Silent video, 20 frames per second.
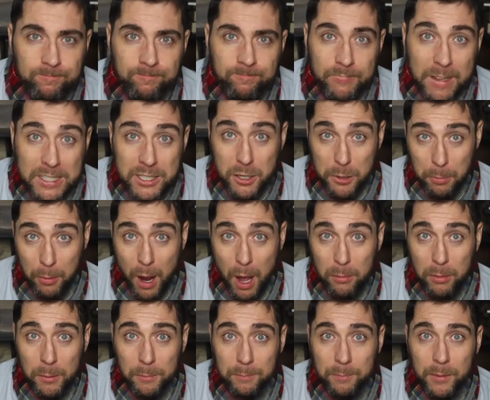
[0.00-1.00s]
That's their
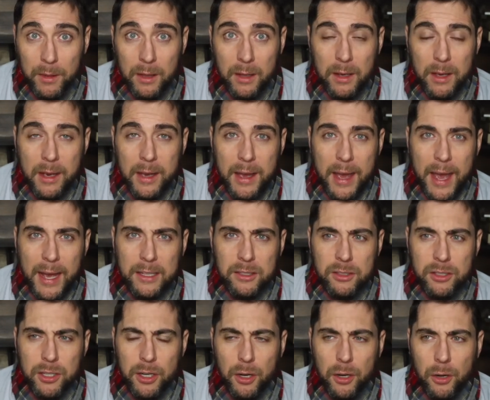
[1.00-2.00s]
problem. And
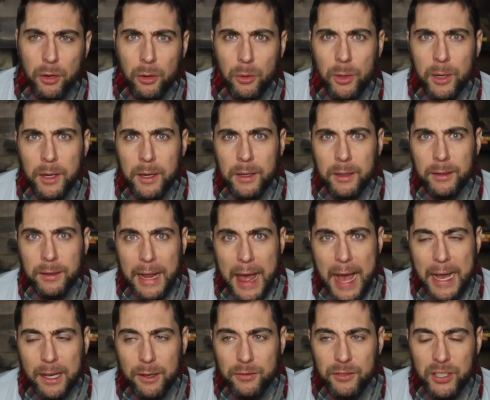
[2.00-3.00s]
so
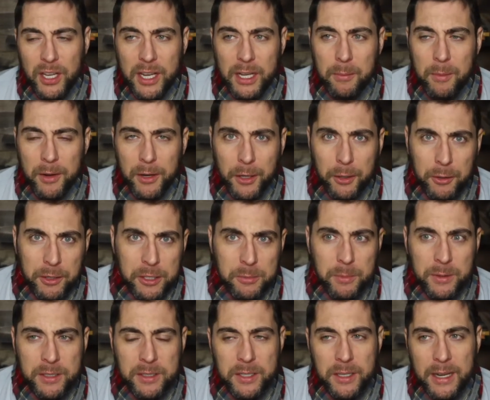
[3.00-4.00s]
lack of saying Merry
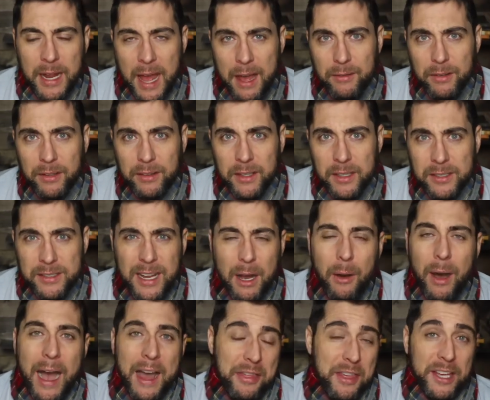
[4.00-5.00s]
Christmas and having this.
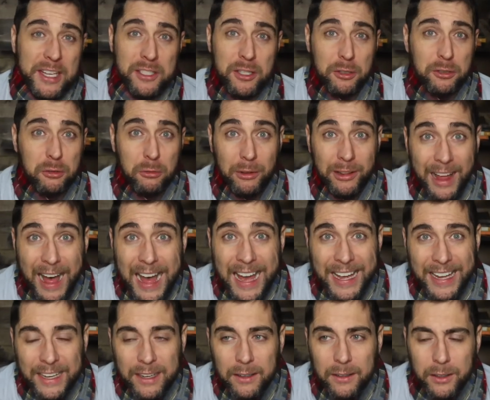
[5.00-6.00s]
Now, I think it's also
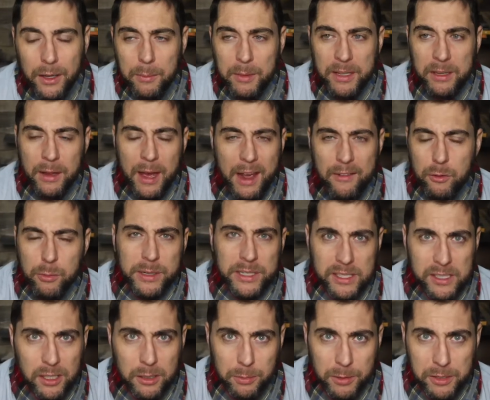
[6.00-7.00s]
lying. I mean, everybody
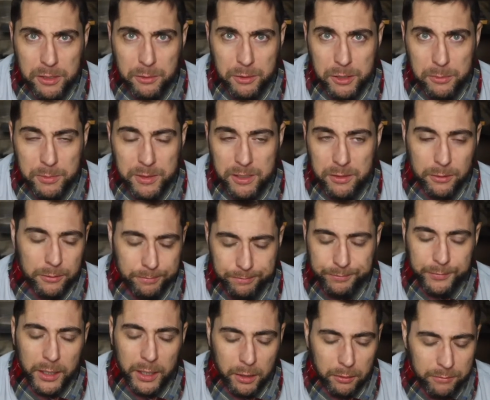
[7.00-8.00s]
celebrates Christmas, or,
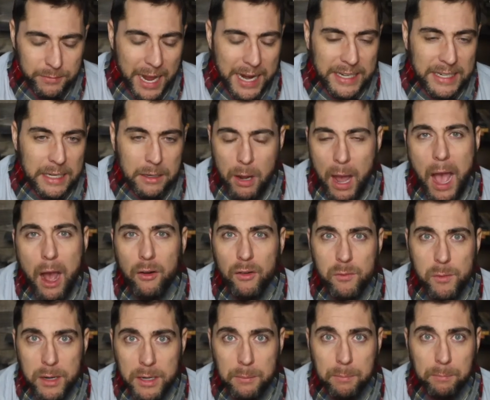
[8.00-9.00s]
you know, 90, however
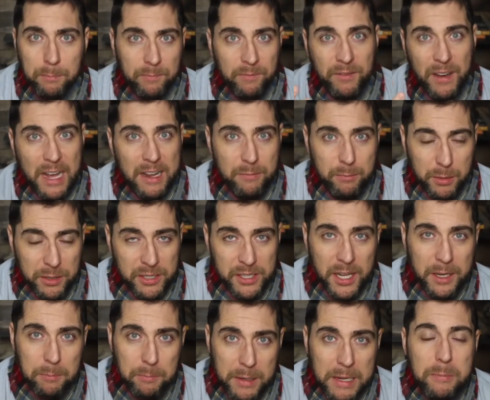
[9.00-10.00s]
many,
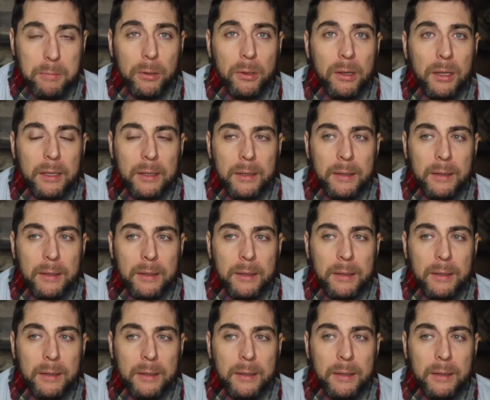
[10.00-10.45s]
5% people